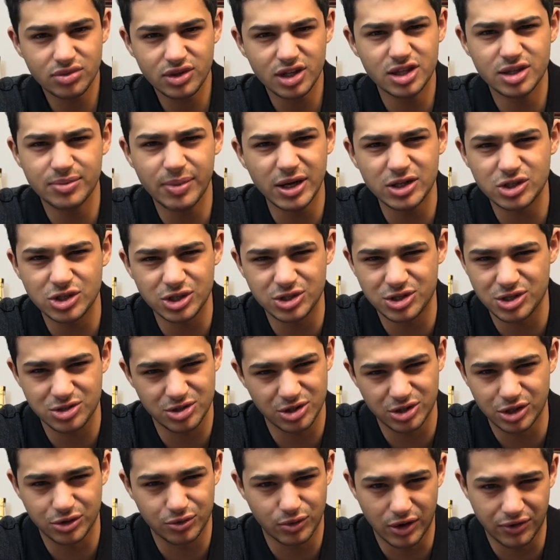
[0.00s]
The batch 6 is a
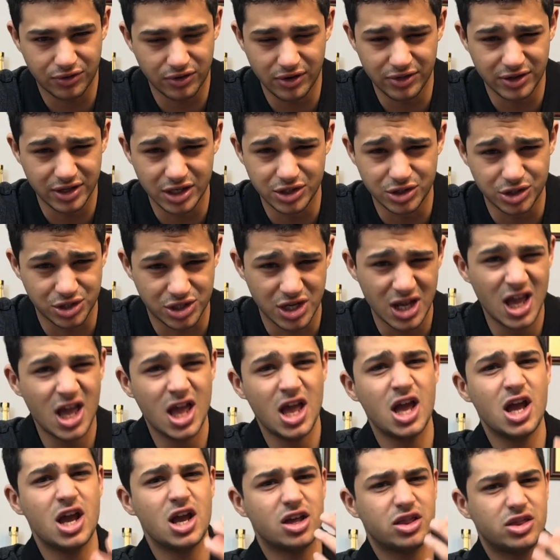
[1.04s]
little rougher on the edges.
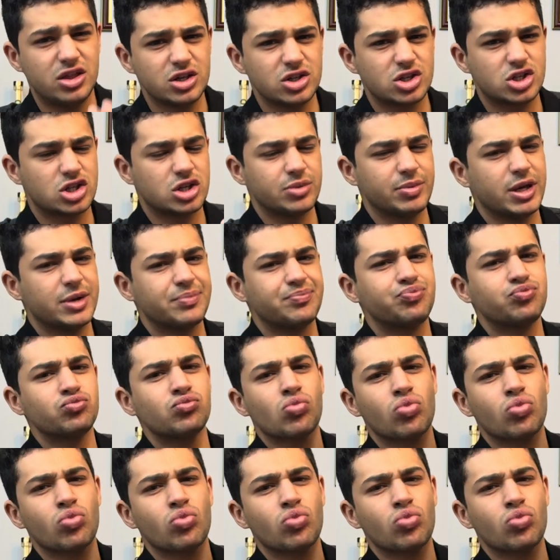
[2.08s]
This, to me,